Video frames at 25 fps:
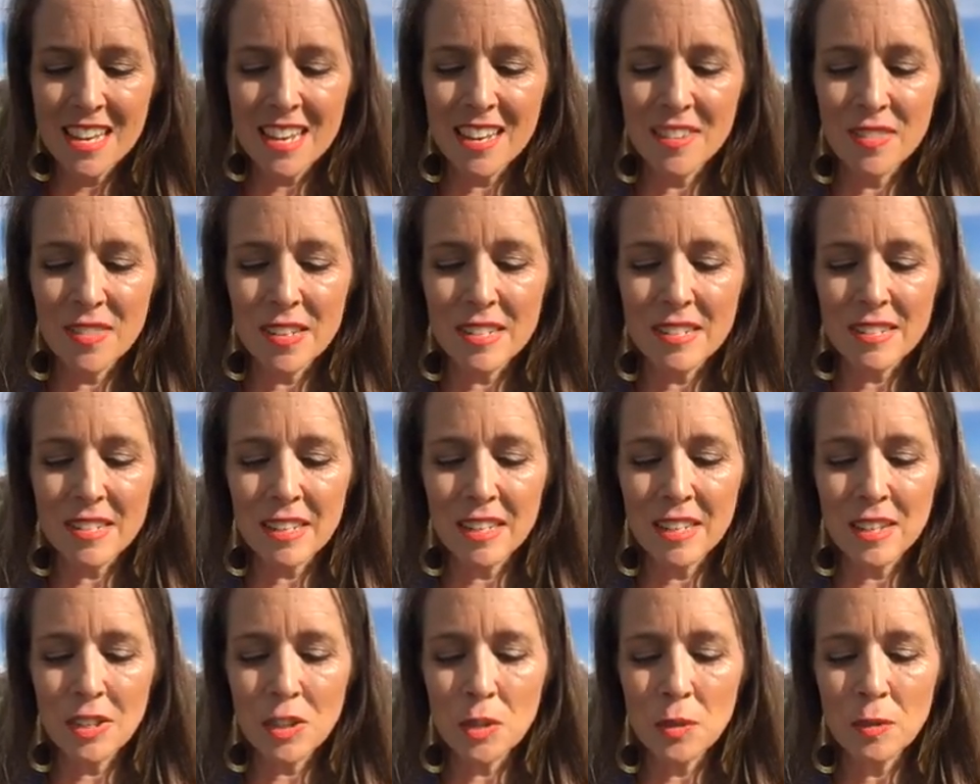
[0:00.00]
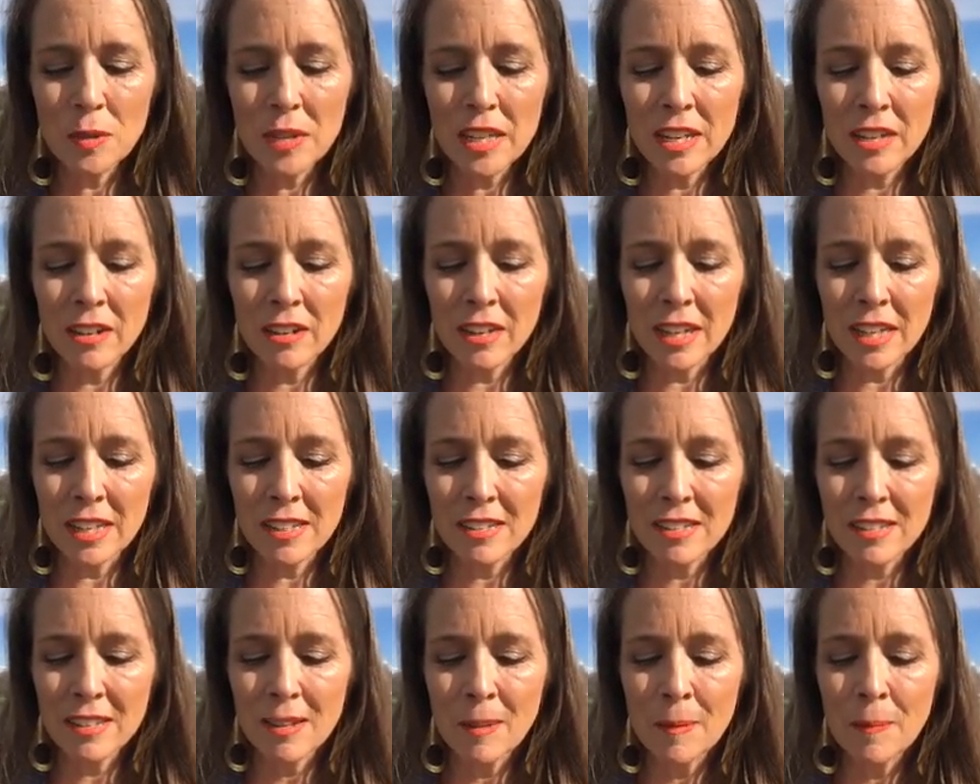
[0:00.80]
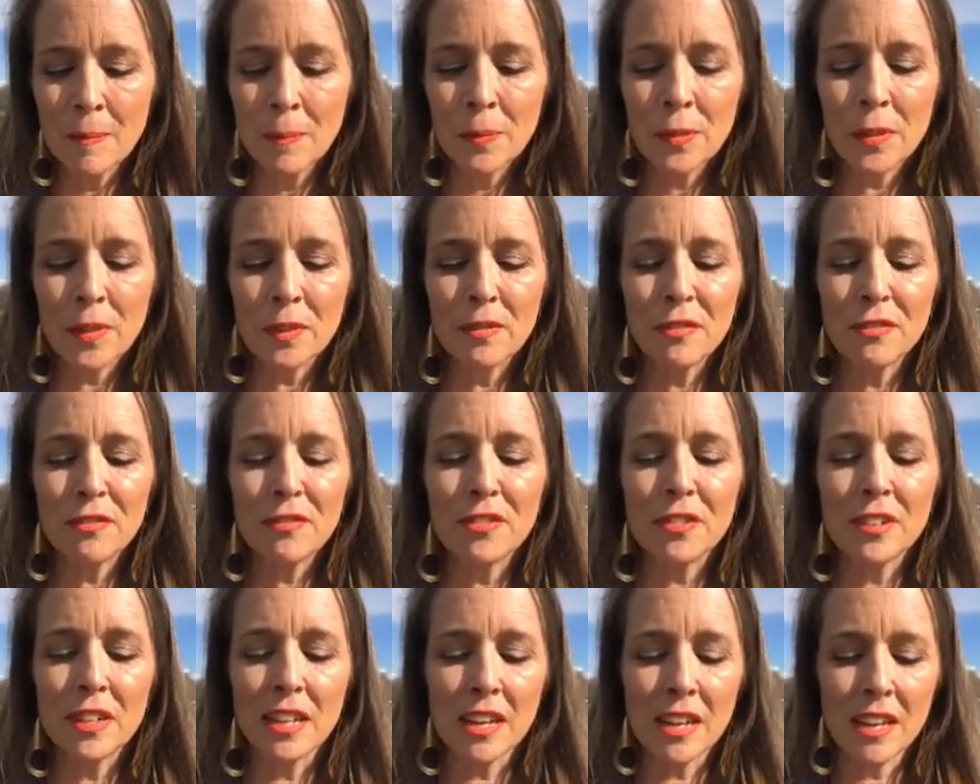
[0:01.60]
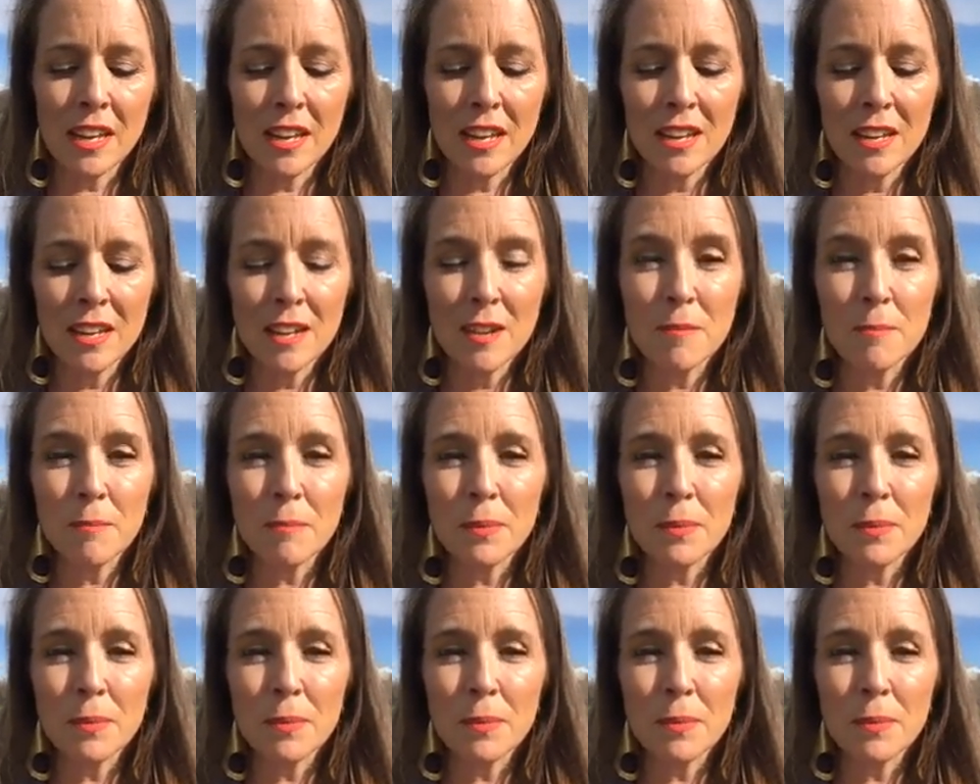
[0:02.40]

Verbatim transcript: In the din, you hear it, the free,